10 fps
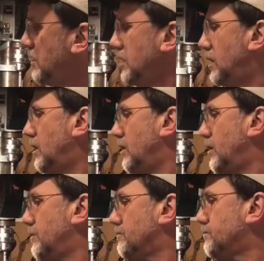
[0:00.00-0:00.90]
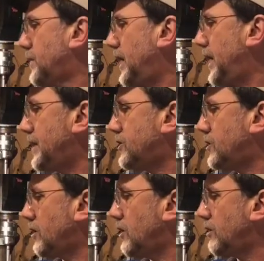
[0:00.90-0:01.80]
I'm not
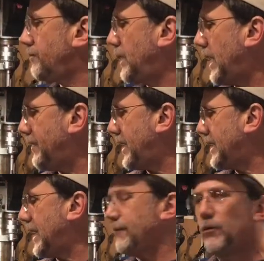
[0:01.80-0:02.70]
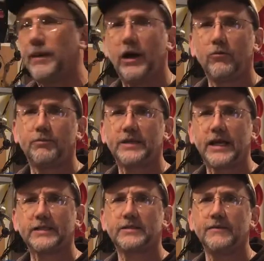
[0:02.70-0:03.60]
sure how that came about, but
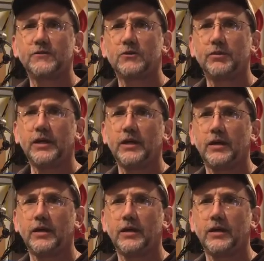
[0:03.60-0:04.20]
that seems to be a